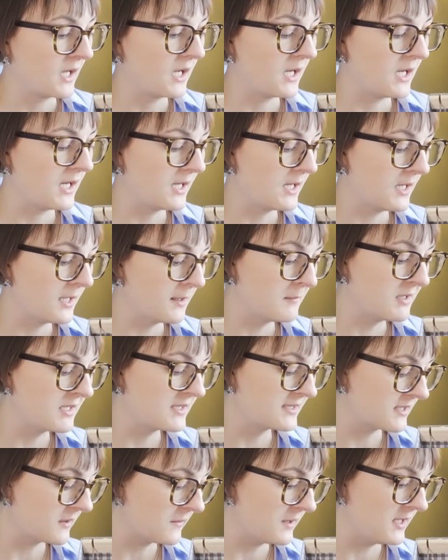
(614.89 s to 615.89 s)

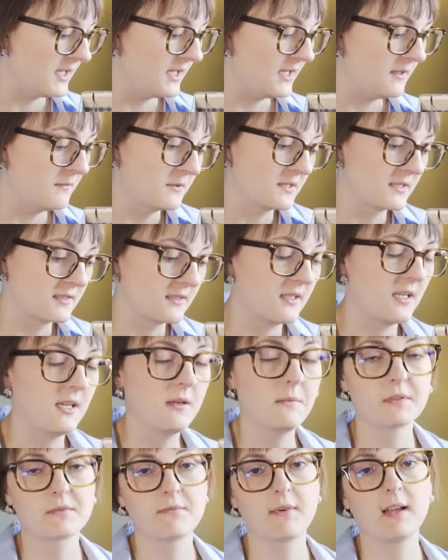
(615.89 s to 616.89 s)
So it was
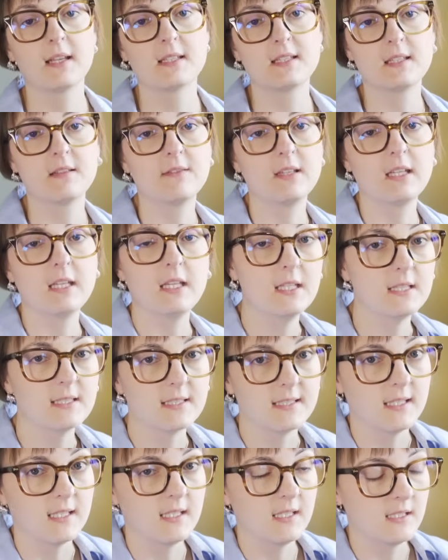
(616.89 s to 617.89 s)
relatively
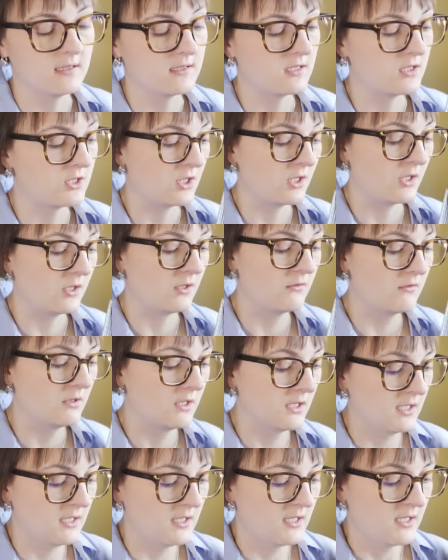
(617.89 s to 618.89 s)
easy to do.
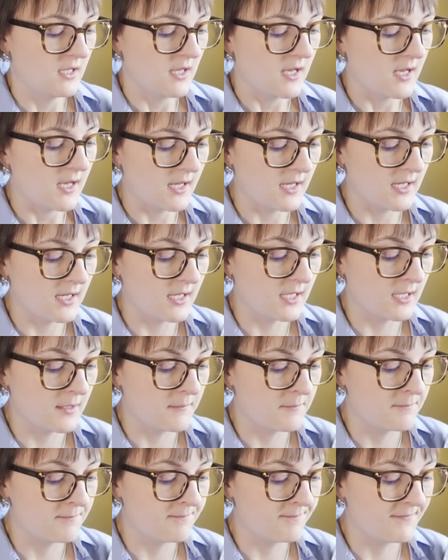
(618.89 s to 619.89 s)

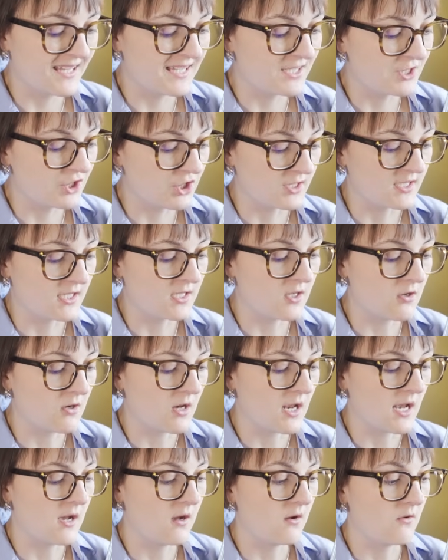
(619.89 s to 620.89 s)
It's just I don't
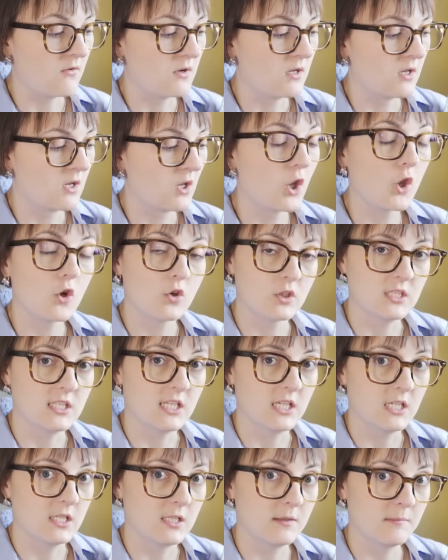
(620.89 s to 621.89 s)
know how long
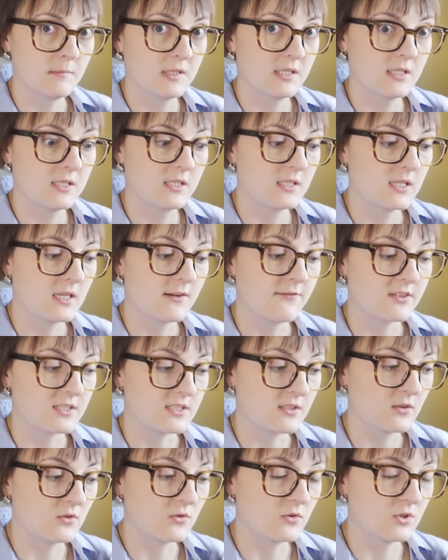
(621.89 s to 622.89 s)
term of a
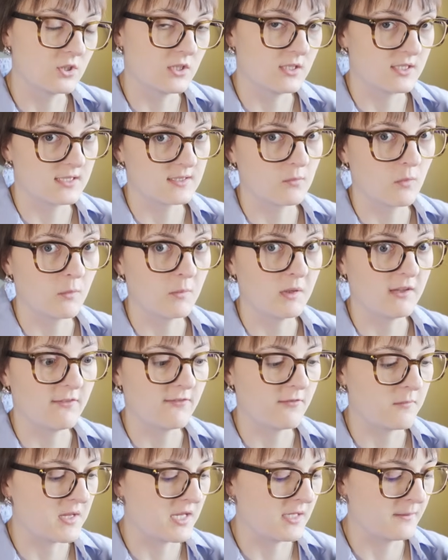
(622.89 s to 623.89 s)
solution this will be
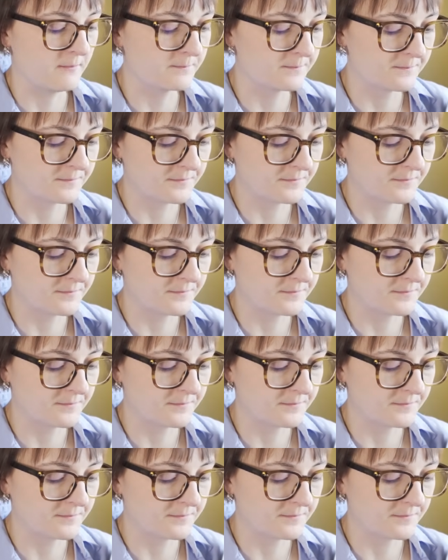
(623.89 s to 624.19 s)
for me.